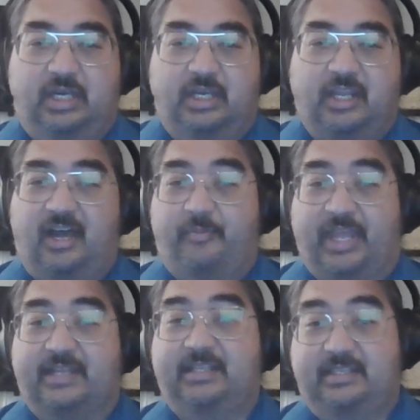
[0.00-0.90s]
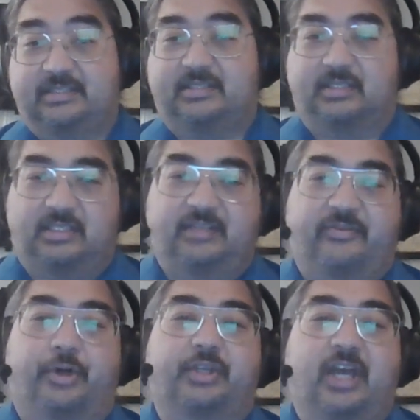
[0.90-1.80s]
Combat is the
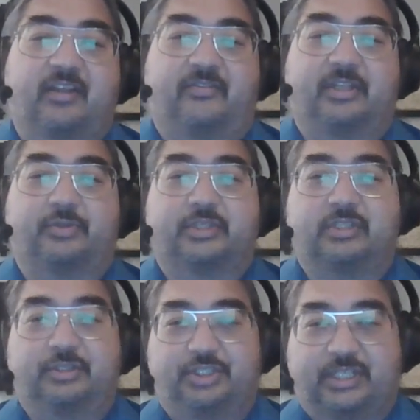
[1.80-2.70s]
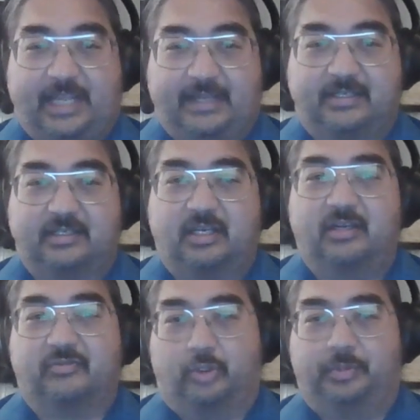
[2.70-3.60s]
default conflict resolution tactic
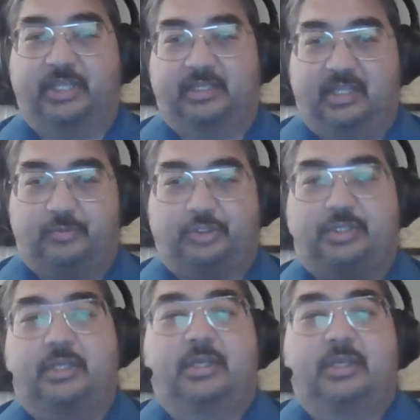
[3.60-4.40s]
of role playing gamers.